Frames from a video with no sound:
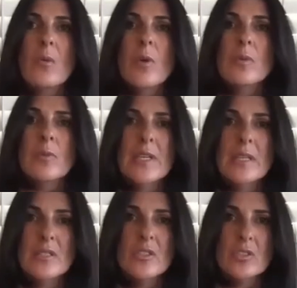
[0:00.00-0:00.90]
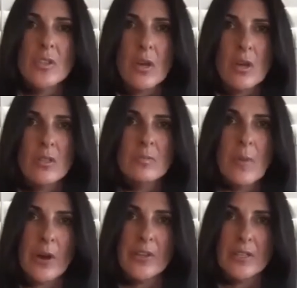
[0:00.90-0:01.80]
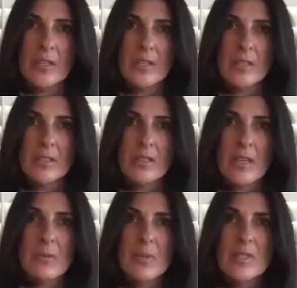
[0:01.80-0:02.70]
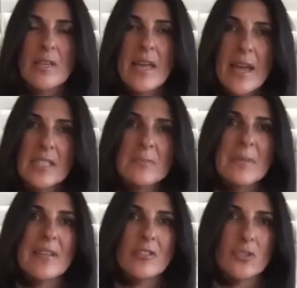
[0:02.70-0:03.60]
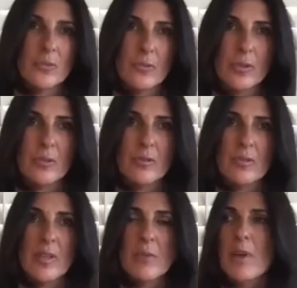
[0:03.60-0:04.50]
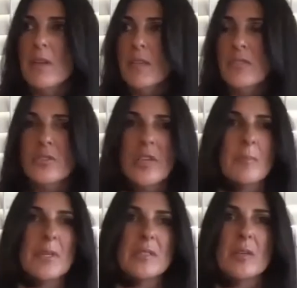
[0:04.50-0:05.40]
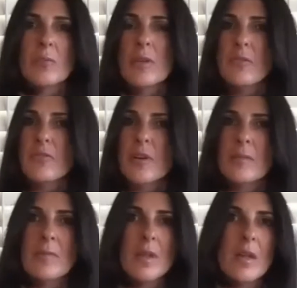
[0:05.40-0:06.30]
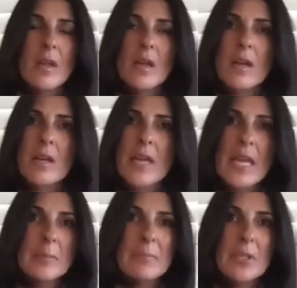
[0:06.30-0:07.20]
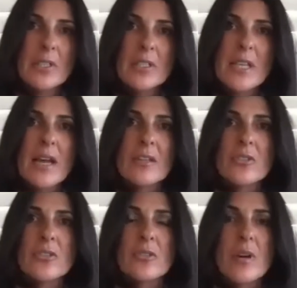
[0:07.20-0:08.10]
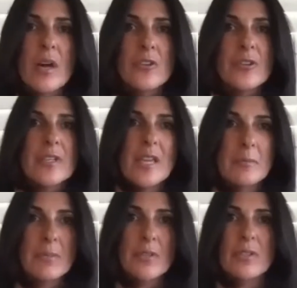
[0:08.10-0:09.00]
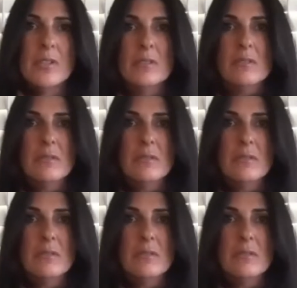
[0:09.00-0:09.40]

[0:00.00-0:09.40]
When we installed marketing, it was exponential growth. These are companies that went from $8 billion to $108 billion.